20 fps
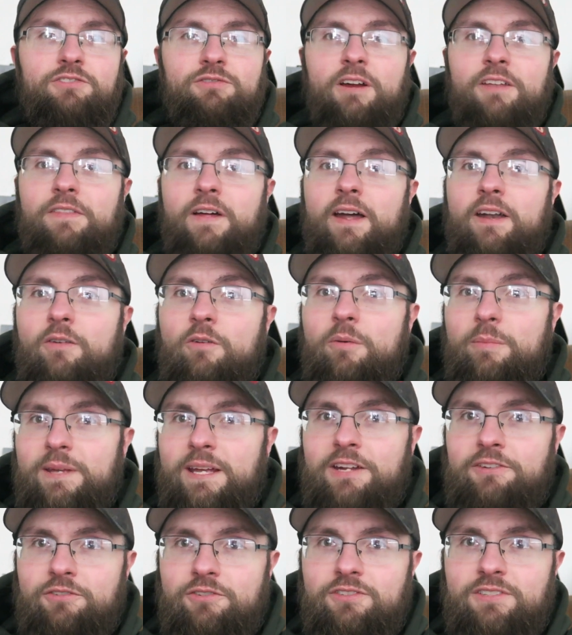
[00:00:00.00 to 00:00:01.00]
So I thought it would
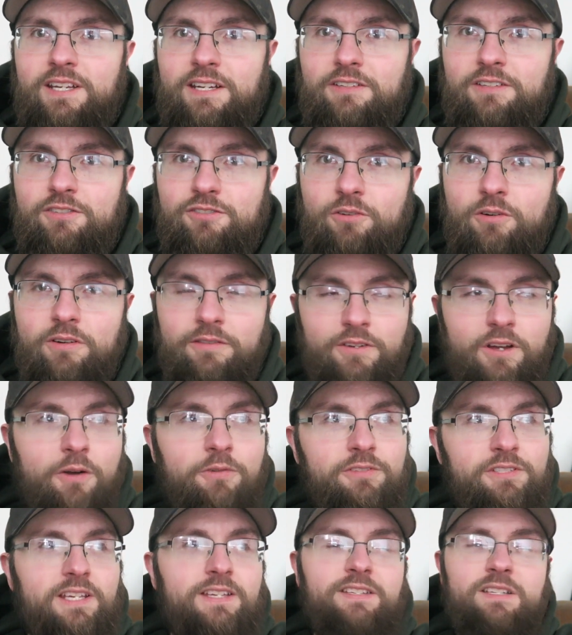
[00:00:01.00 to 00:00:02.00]
be interesting to sort of
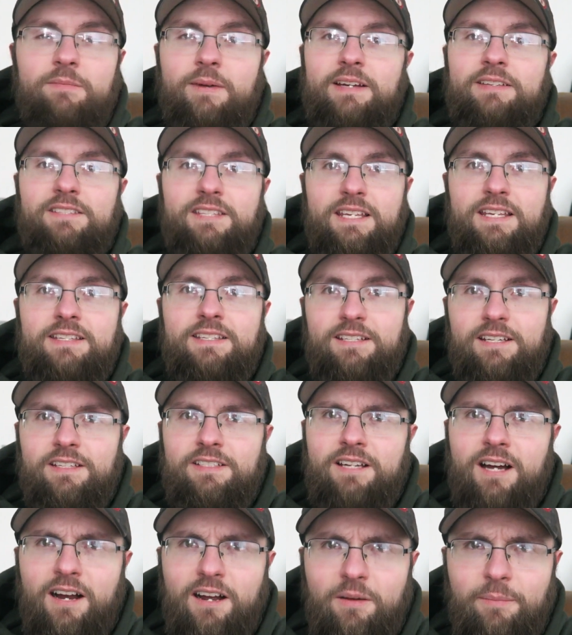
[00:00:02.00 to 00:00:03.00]
go season by season
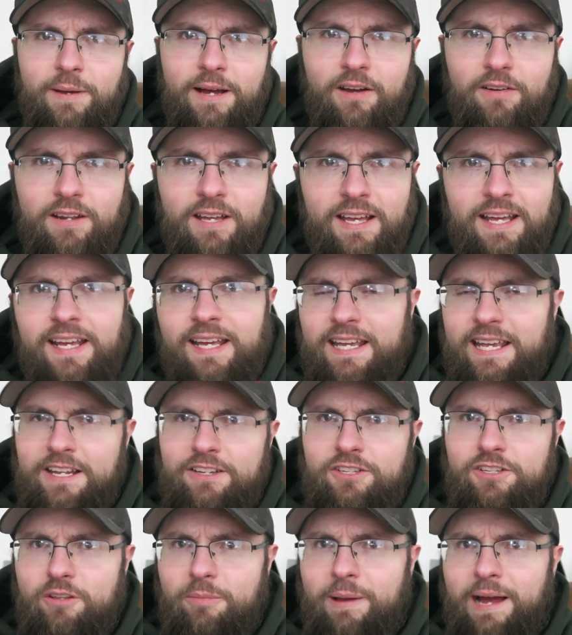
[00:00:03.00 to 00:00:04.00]
and talk about
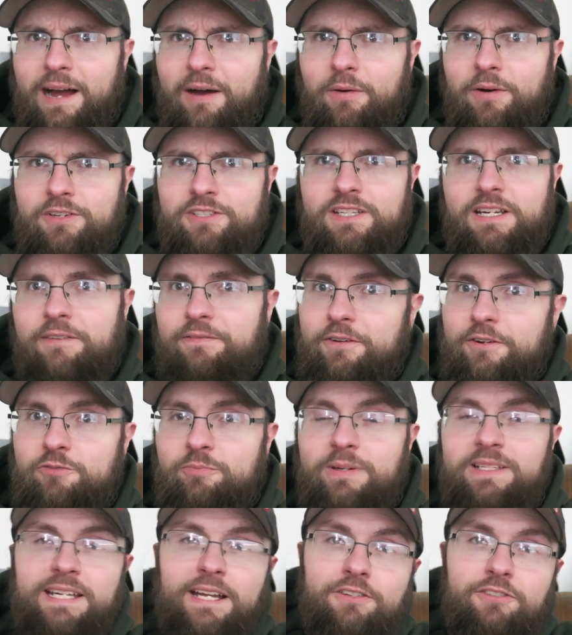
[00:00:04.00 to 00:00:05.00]
each of the powers and if there's
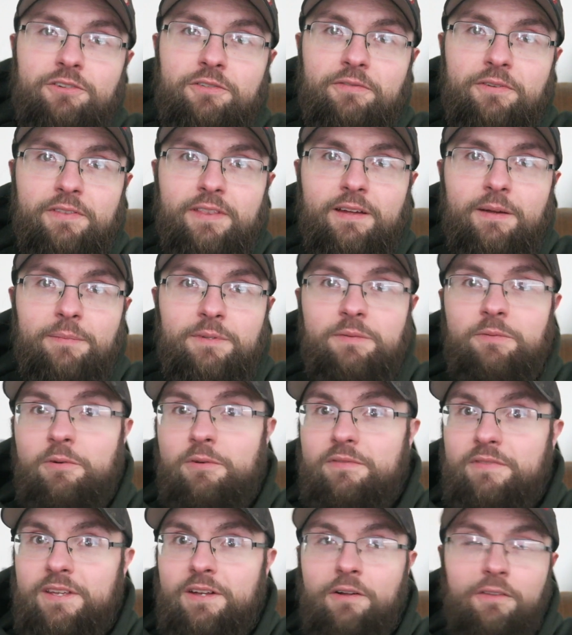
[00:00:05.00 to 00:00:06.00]
potential for them to
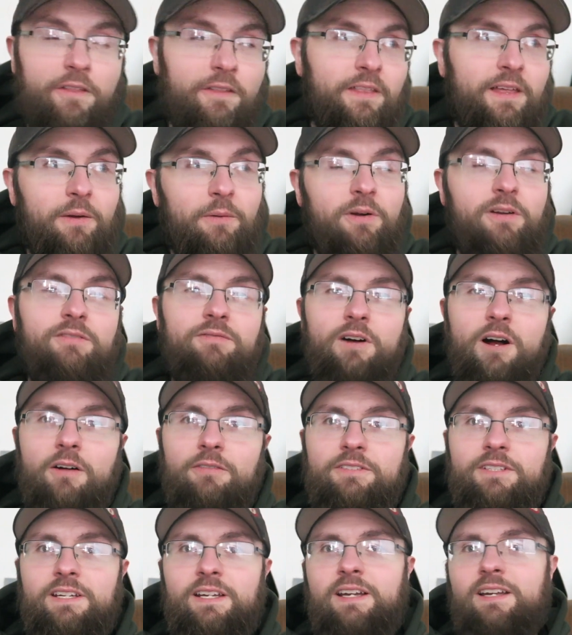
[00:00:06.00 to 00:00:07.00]
reveal that they were
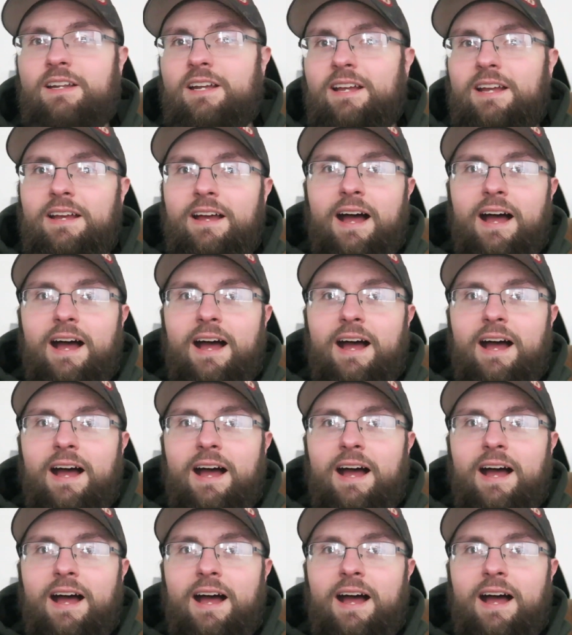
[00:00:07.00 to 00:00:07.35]
involved in it.